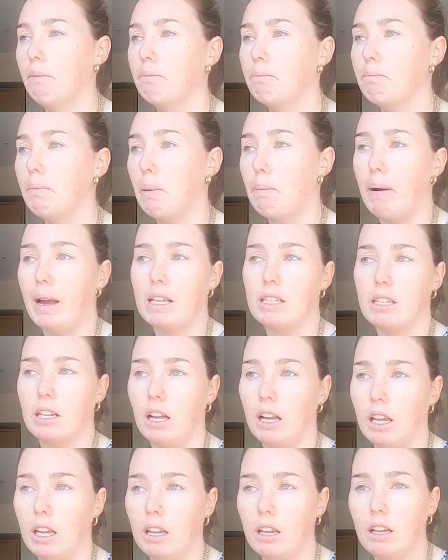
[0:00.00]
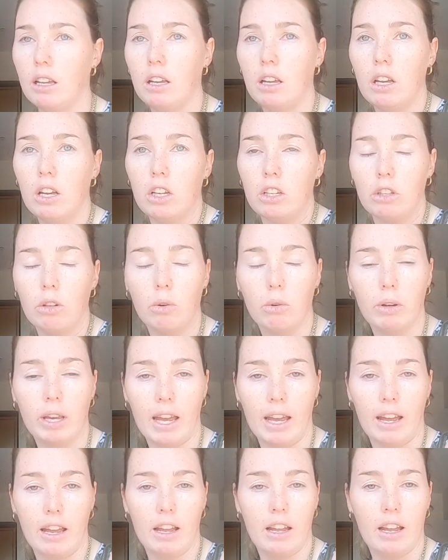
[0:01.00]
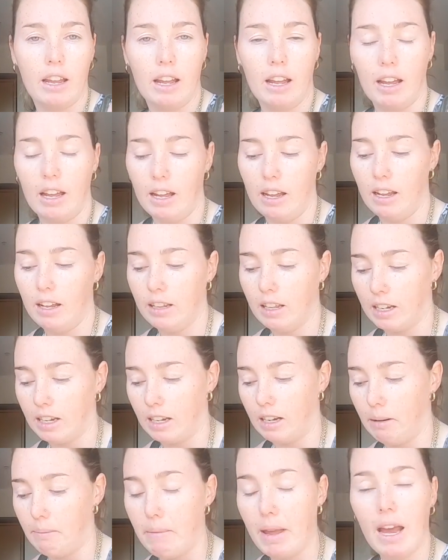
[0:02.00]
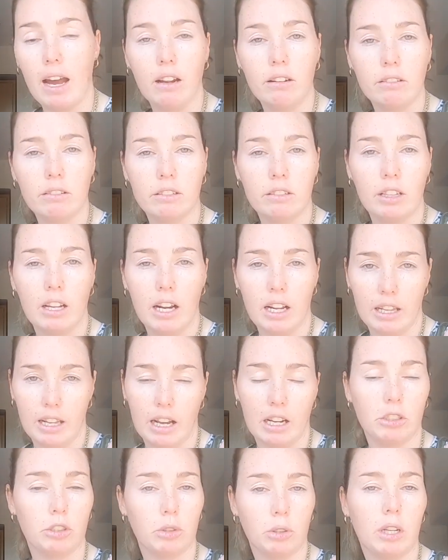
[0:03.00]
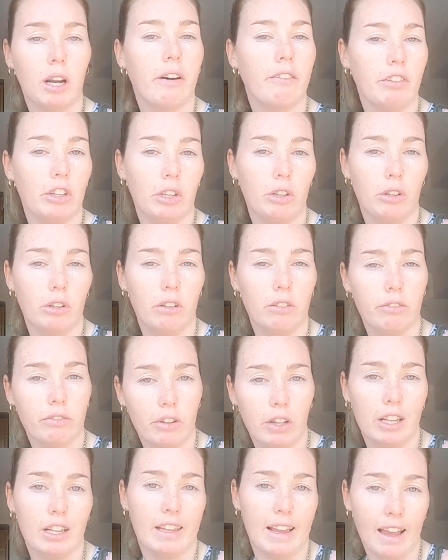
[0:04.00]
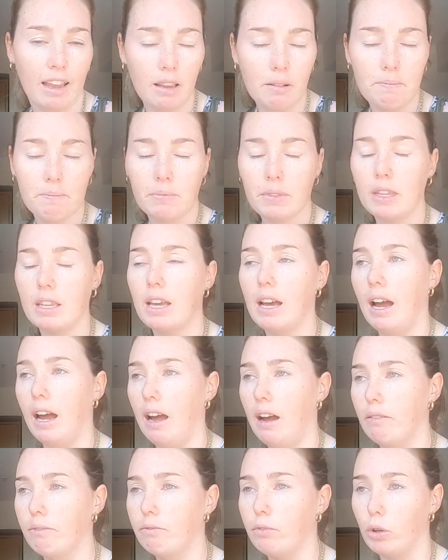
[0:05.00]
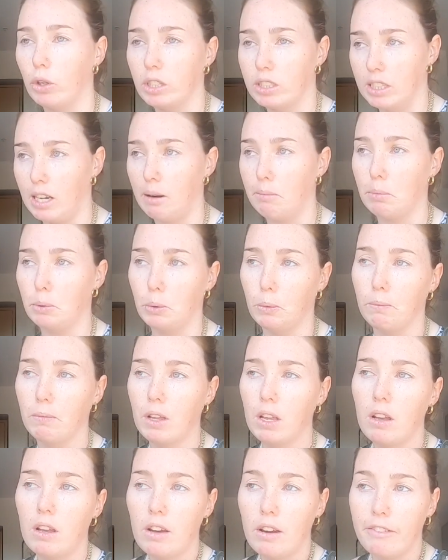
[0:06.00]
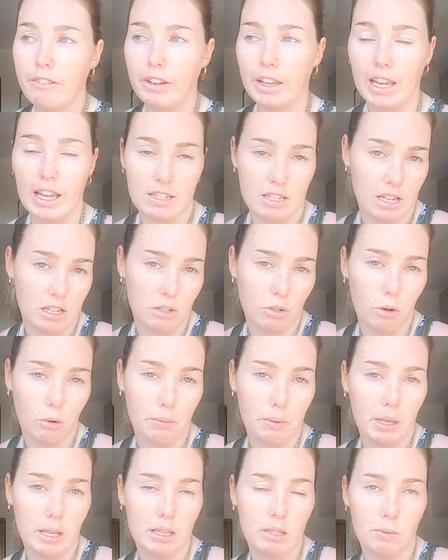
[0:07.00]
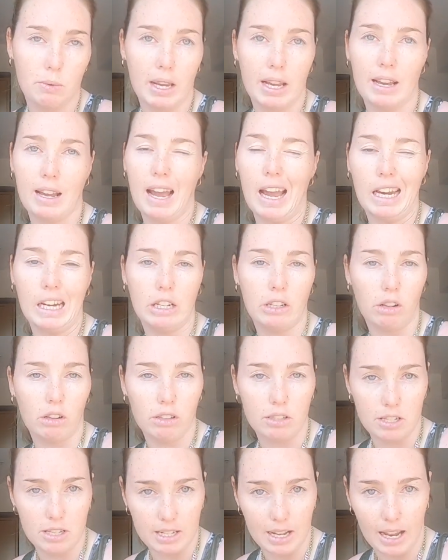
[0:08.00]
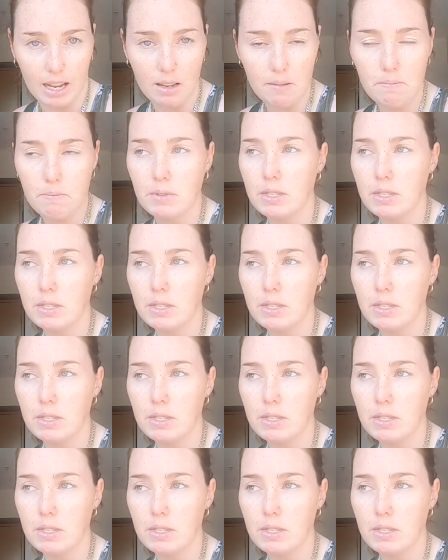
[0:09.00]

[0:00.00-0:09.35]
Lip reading: but basically you'll get an amount, and that should cover you for the day. For example, for the SA Scorpions, we get $80 a day.